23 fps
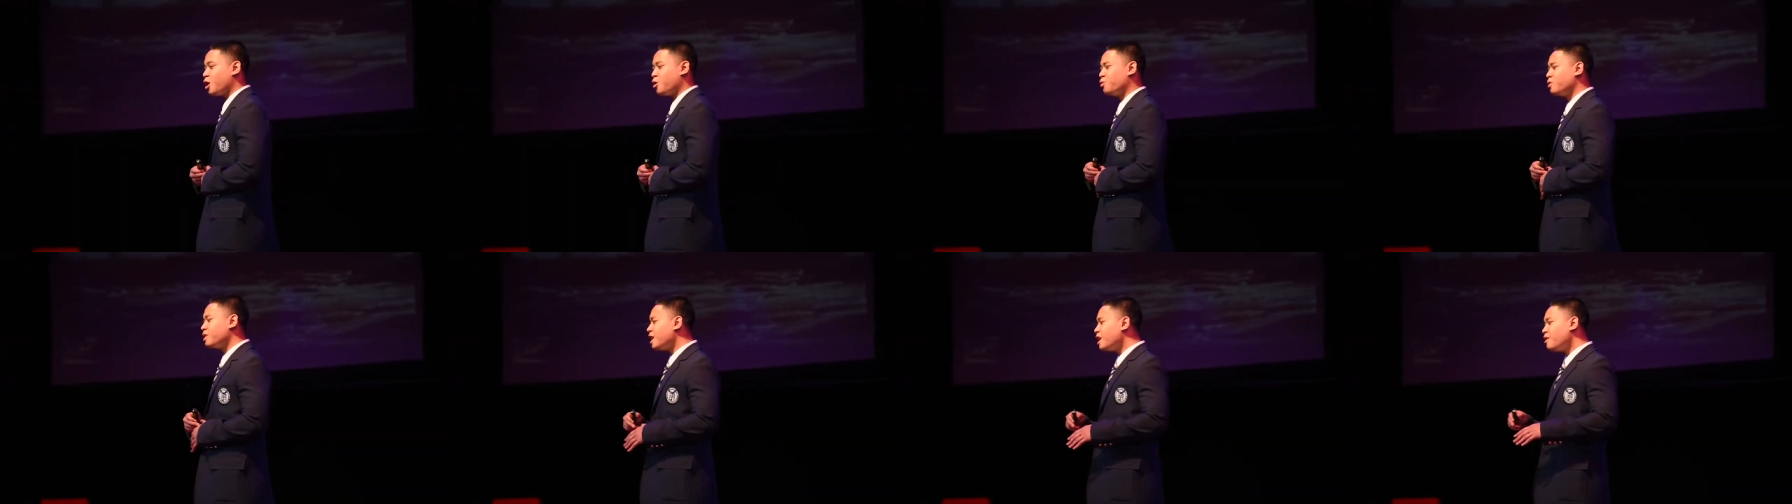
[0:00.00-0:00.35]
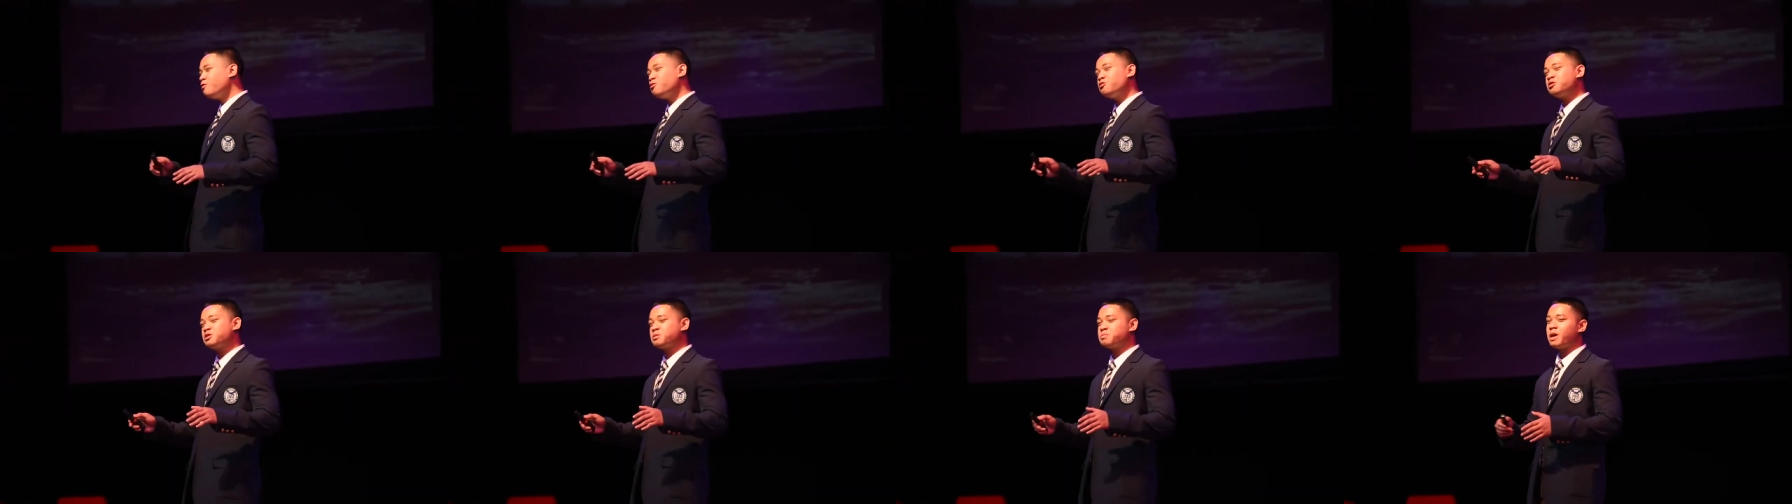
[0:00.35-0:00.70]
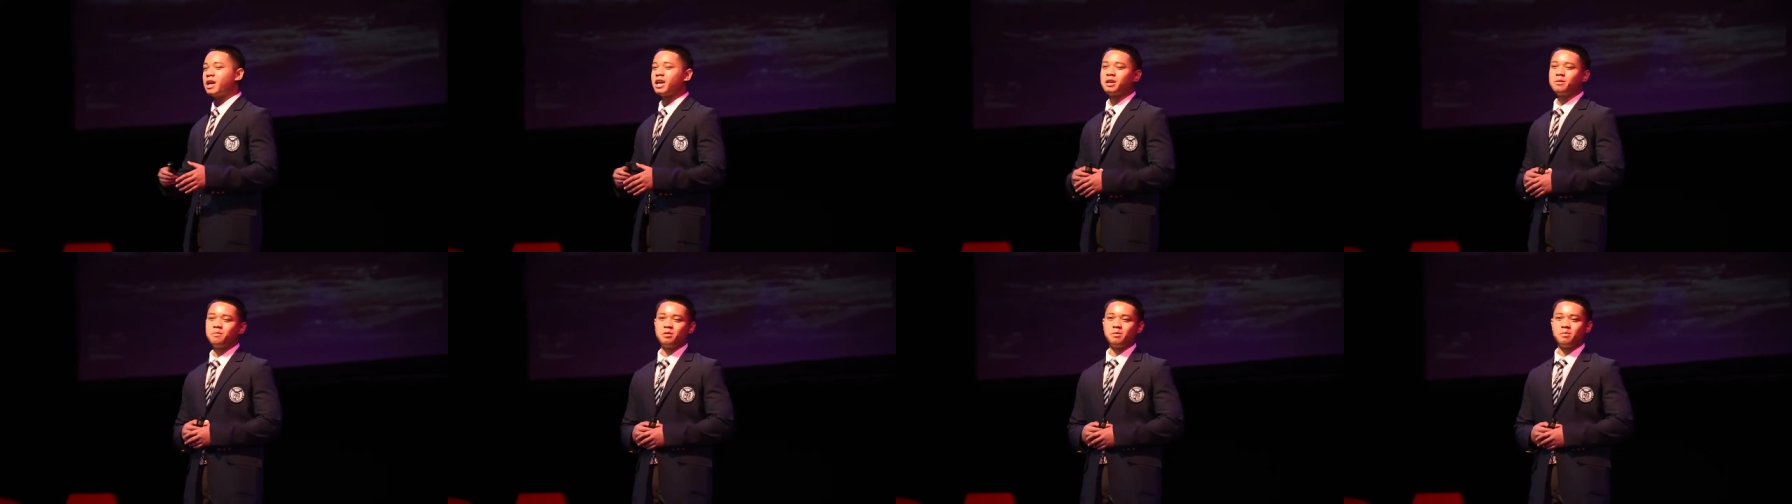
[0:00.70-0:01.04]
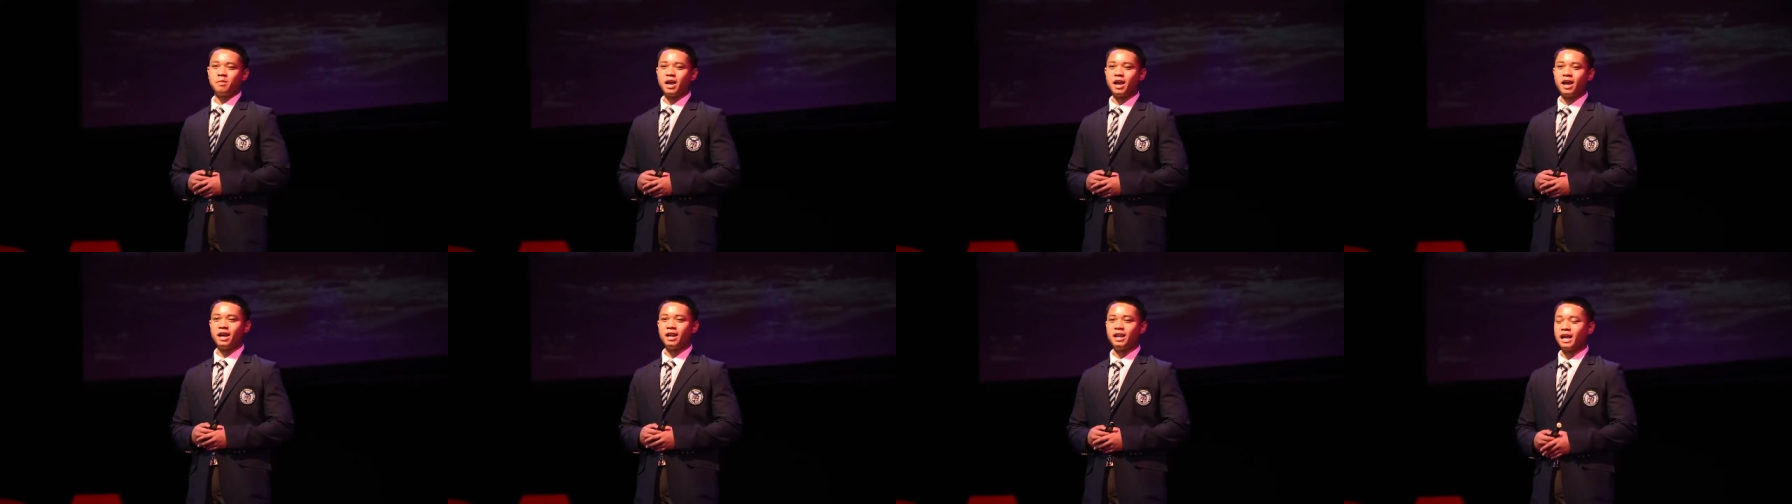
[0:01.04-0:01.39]
on whatever was making me
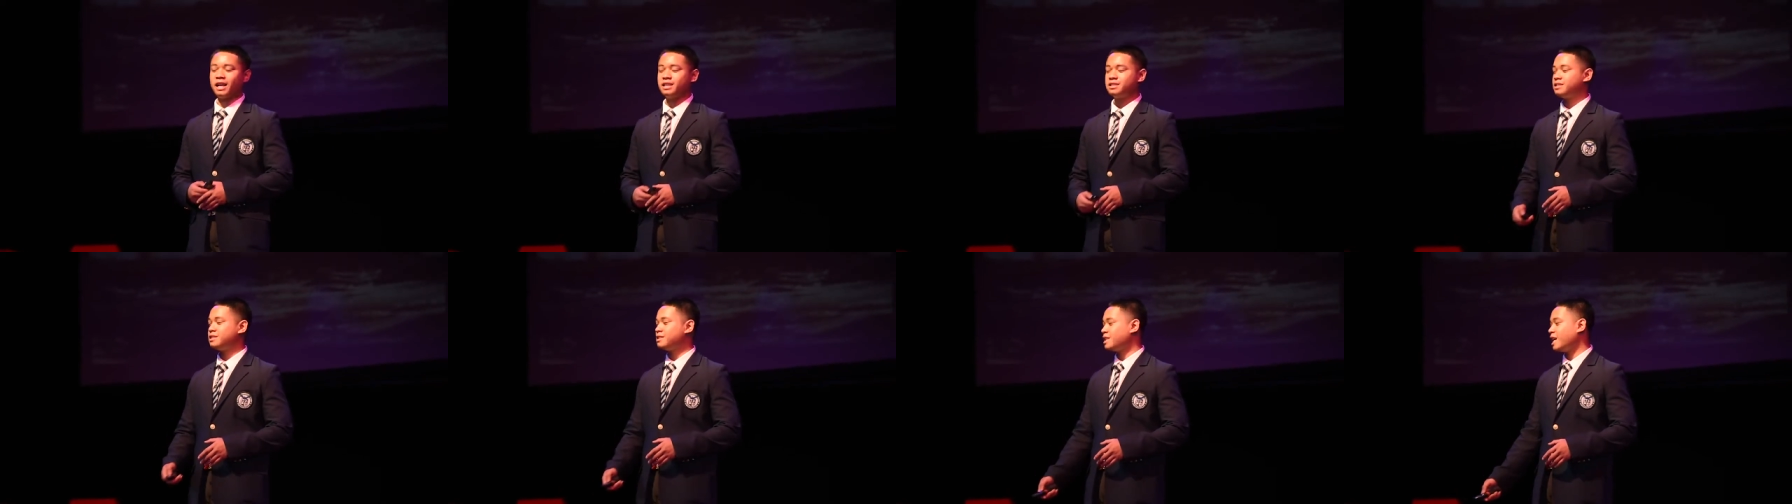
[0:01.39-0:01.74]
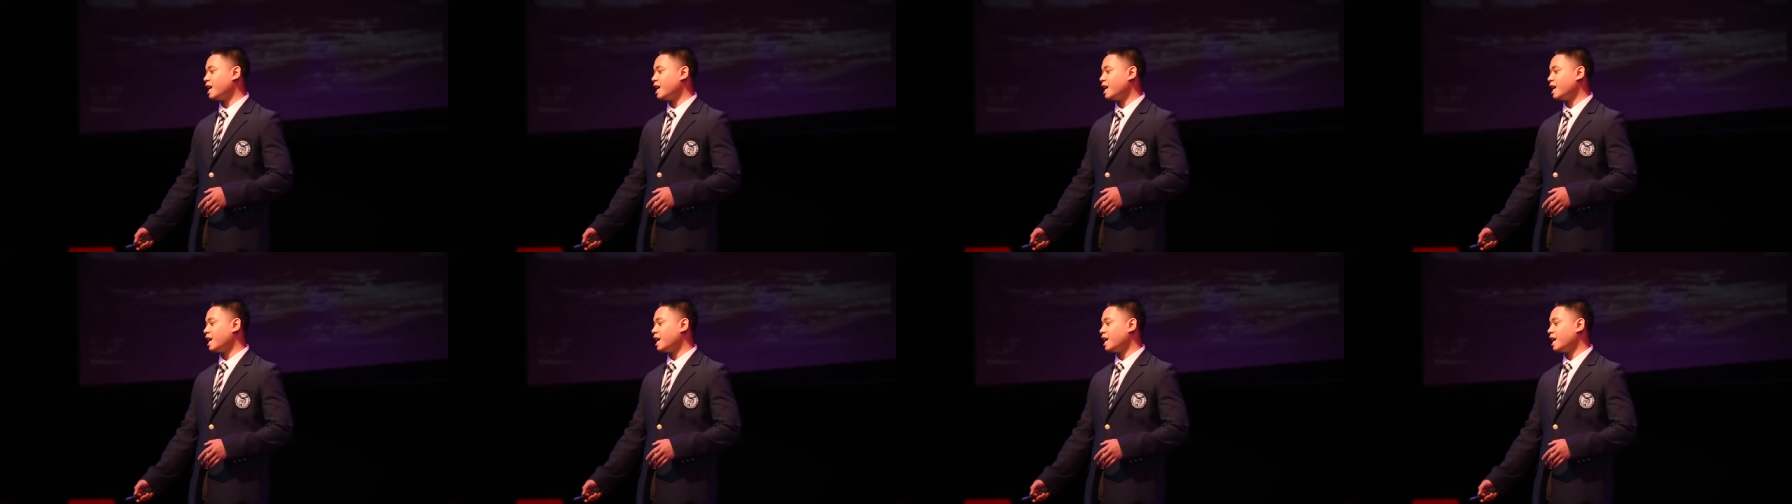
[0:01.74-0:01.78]
mad and to